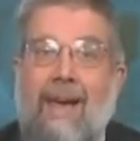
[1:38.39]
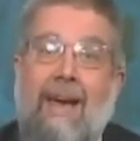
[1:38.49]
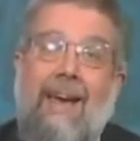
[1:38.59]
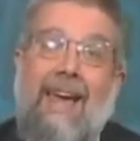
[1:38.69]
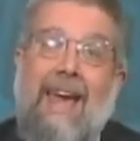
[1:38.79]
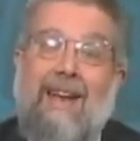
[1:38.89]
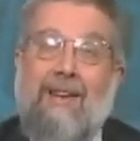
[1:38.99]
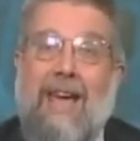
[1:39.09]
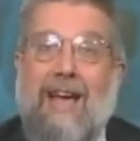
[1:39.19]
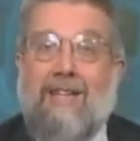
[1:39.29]

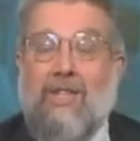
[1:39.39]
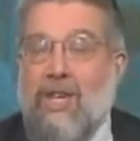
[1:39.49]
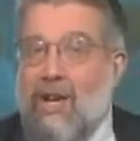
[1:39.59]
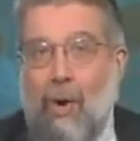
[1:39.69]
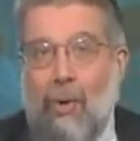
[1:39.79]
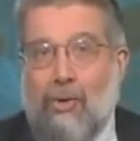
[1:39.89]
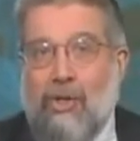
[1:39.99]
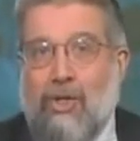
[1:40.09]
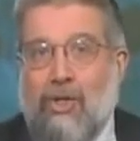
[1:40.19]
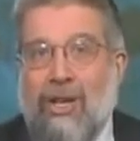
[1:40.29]
and sea
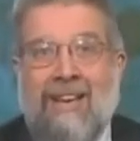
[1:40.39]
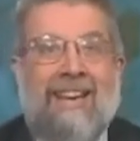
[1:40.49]
coasts,